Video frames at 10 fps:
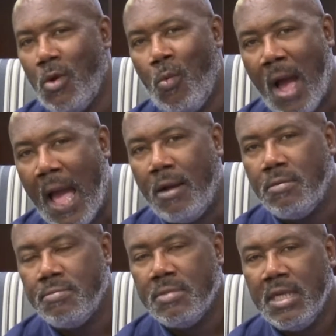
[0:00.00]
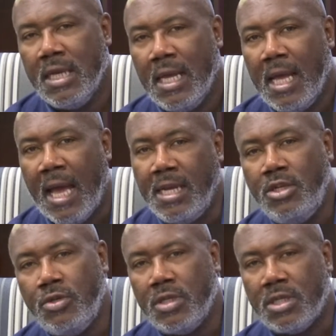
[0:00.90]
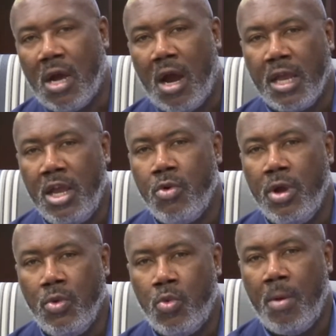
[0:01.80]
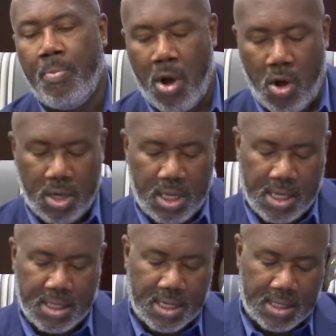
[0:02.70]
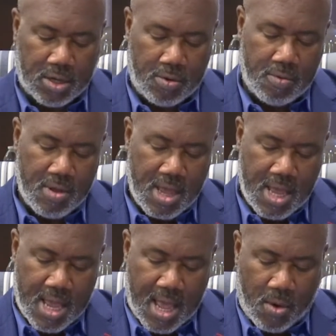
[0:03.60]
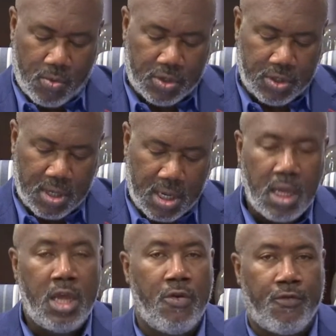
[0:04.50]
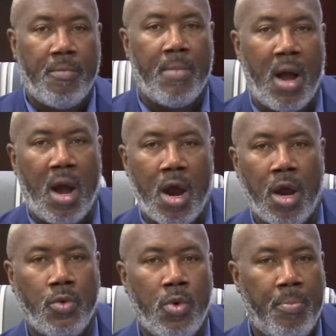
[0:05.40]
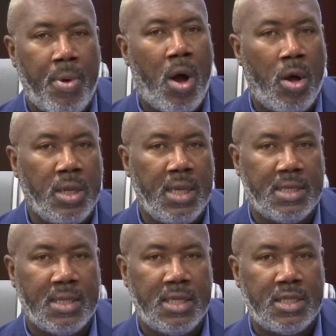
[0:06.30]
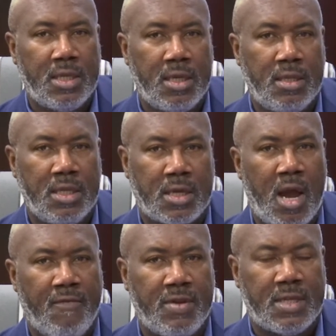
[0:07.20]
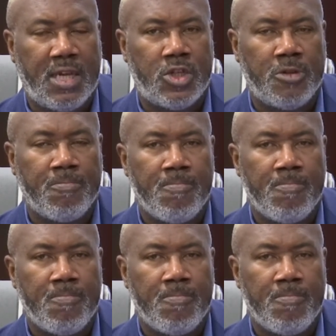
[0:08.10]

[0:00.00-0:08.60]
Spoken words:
Wow. I need you to start hearing where Paul is. And so I want you to hear from my heart where Paul is in this conversation.